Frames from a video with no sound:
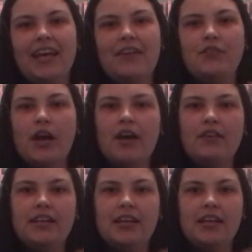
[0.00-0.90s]
If you
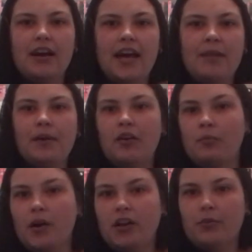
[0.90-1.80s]
have any anime
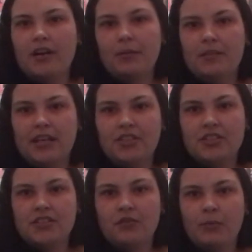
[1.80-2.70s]
or manga
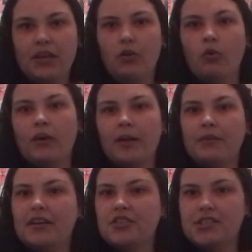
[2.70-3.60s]
recommendations for me, or
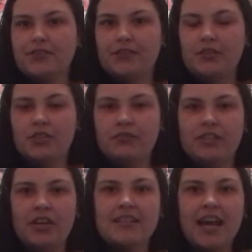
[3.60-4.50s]
recommendations for future
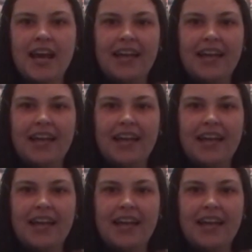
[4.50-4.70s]
videos,